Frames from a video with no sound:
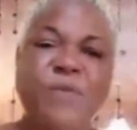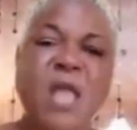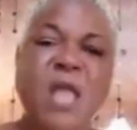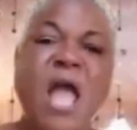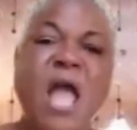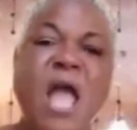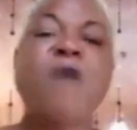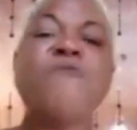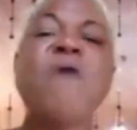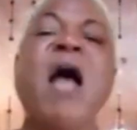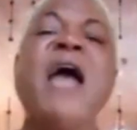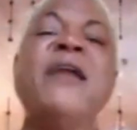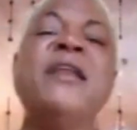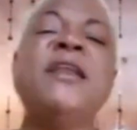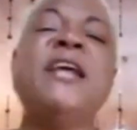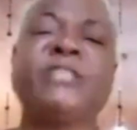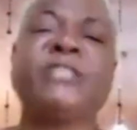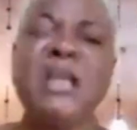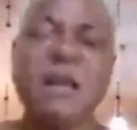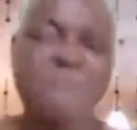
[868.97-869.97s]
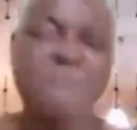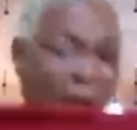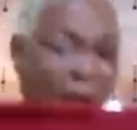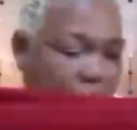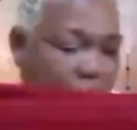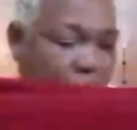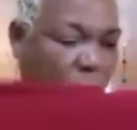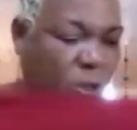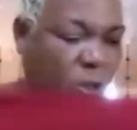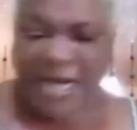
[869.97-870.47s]
And right there, so them
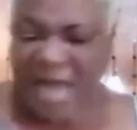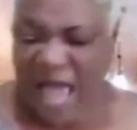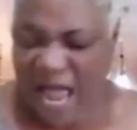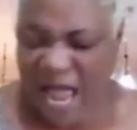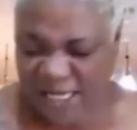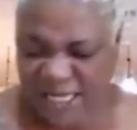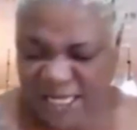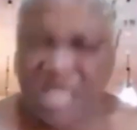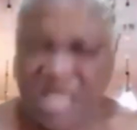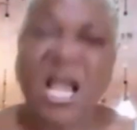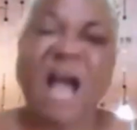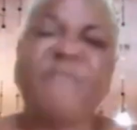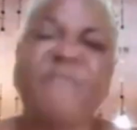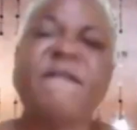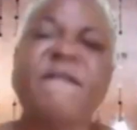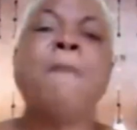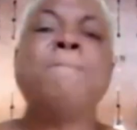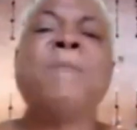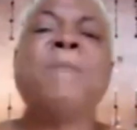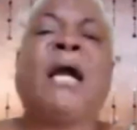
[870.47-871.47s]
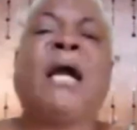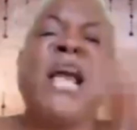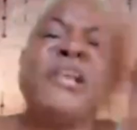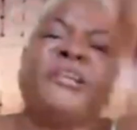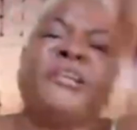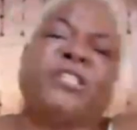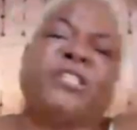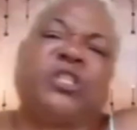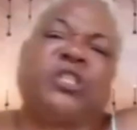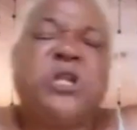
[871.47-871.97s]
a blood clot kill you off.
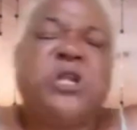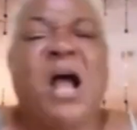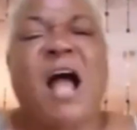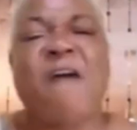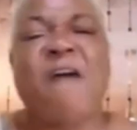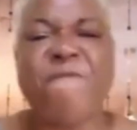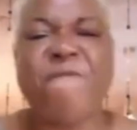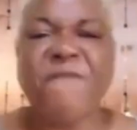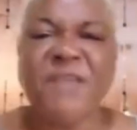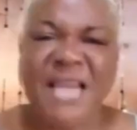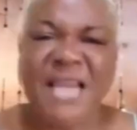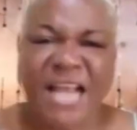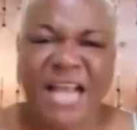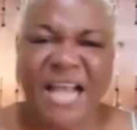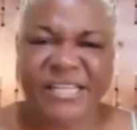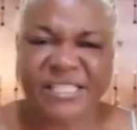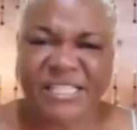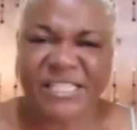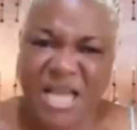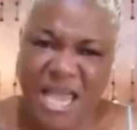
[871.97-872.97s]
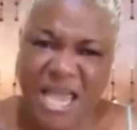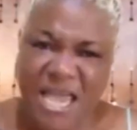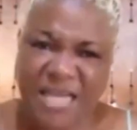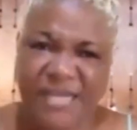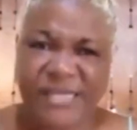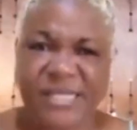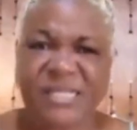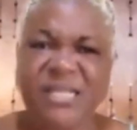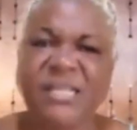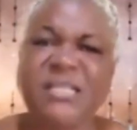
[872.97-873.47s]
Because you sit down and feel like say you're
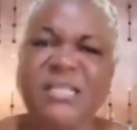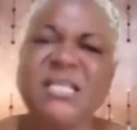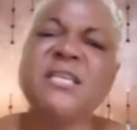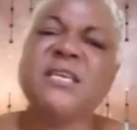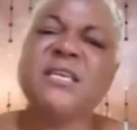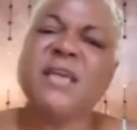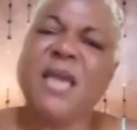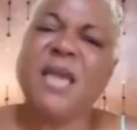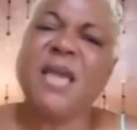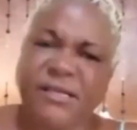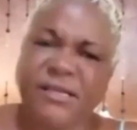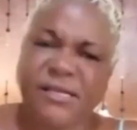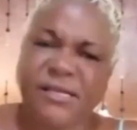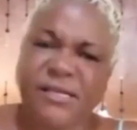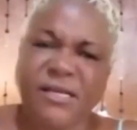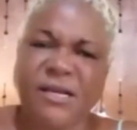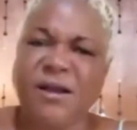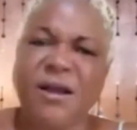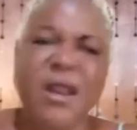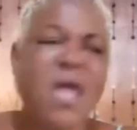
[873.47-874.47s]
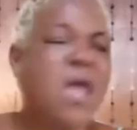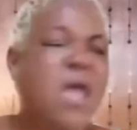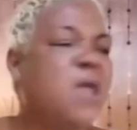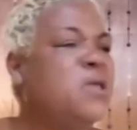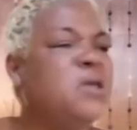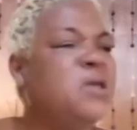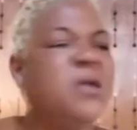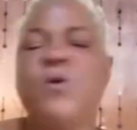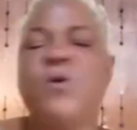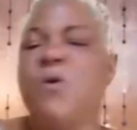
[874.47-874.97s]
healthy. You think you're healthy, girl.
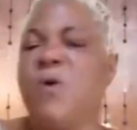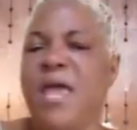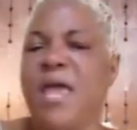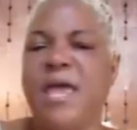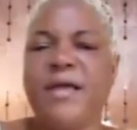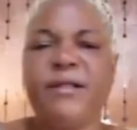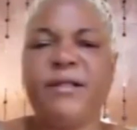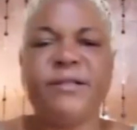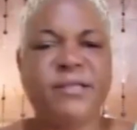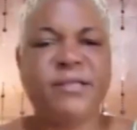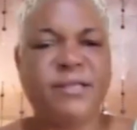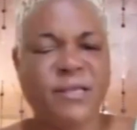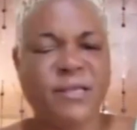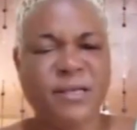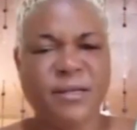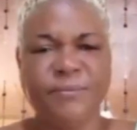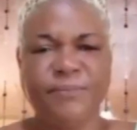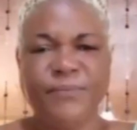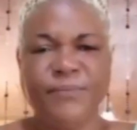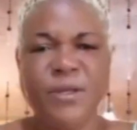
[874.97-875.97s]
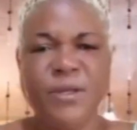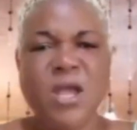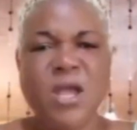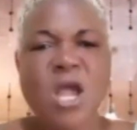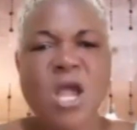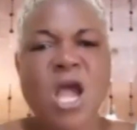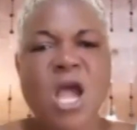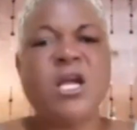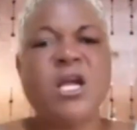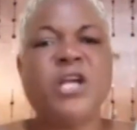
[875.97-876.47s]
You don't healthy.
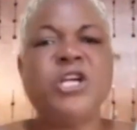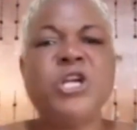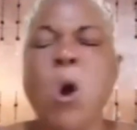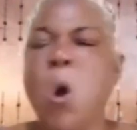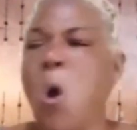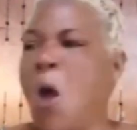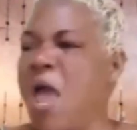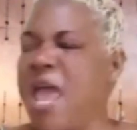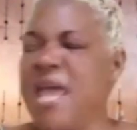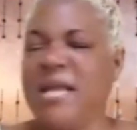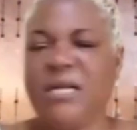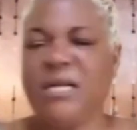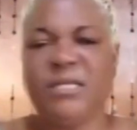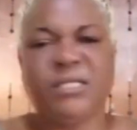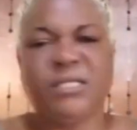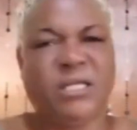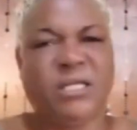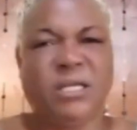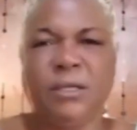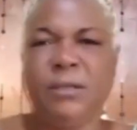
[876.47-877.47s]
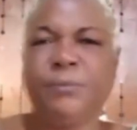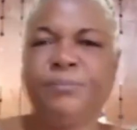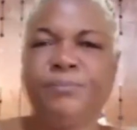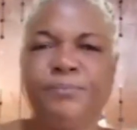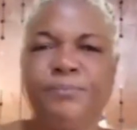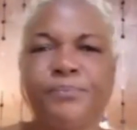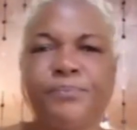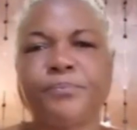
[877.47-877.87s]
You don't healthy.